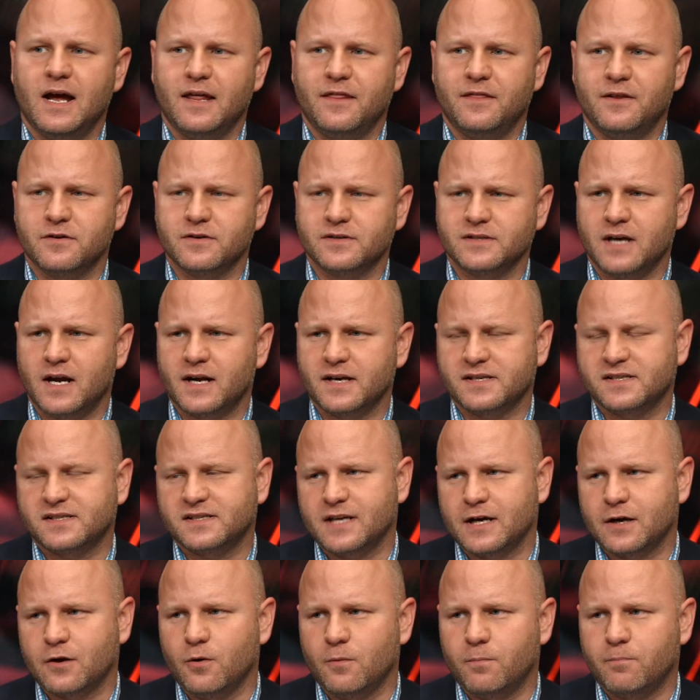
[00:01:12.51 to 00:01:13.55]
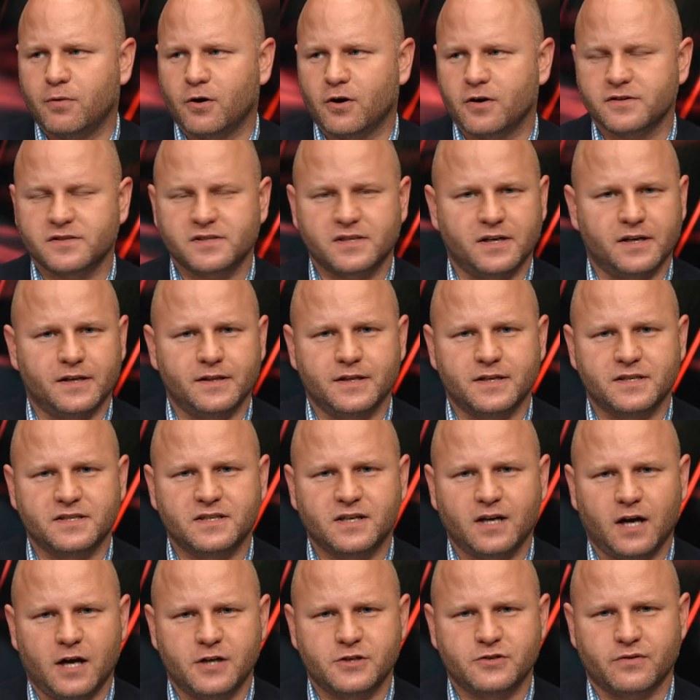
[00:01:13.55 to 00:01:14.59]
There's not a single person in this
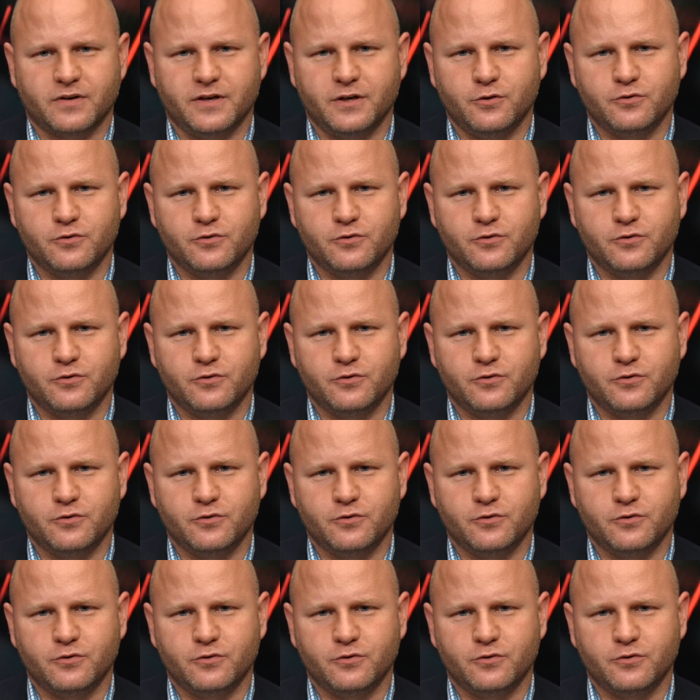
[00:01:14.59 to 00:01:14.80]
country